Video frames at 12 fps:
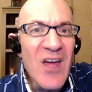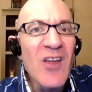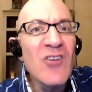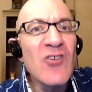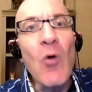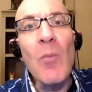
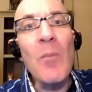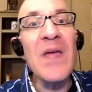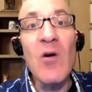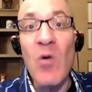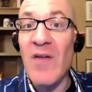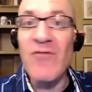Don't pick,
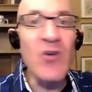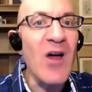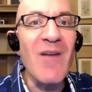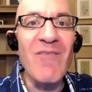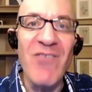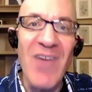if you're
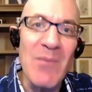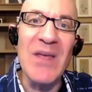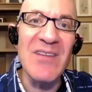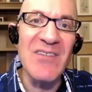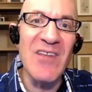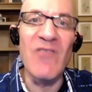not
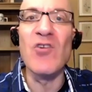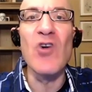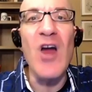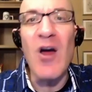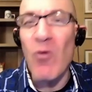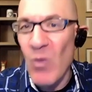famous, if you're
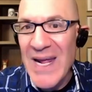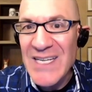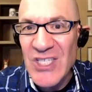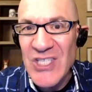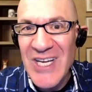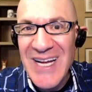not rich,